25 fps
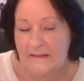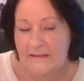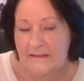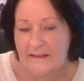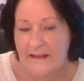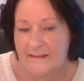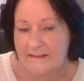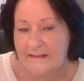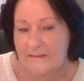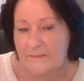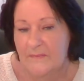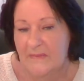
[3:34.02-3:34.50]

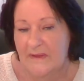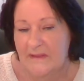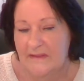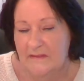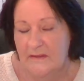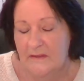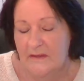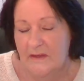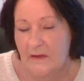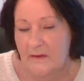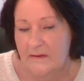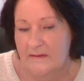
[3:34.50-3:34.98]
Doesn't mean
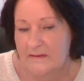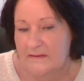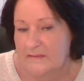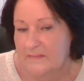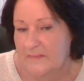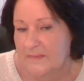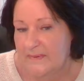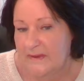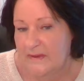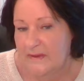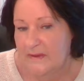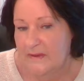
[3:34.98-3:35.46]
they're going to
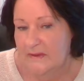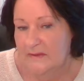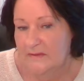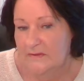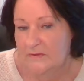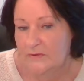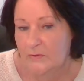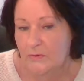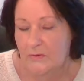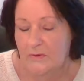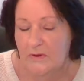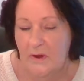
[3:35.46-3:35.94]
be
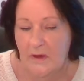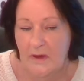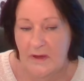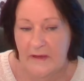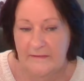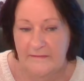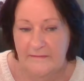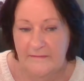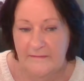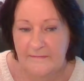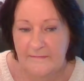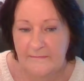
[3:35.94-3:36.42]
in your
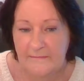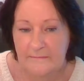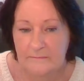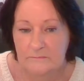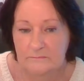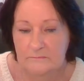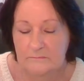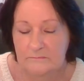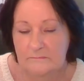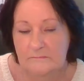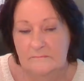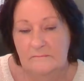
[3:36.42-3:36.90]
life
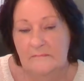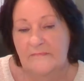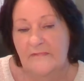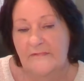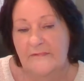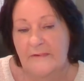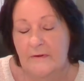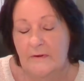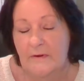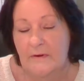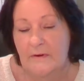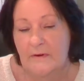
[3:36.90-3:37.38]

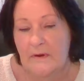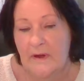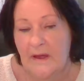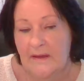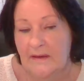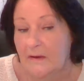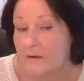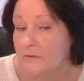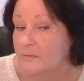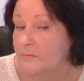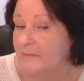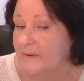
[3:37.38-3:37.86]
for a
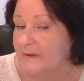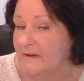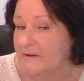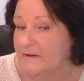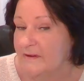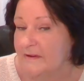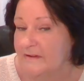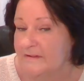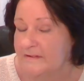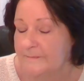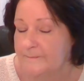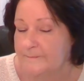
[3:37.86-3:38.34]
long
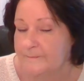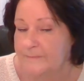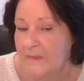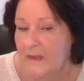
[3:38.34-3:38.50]
period.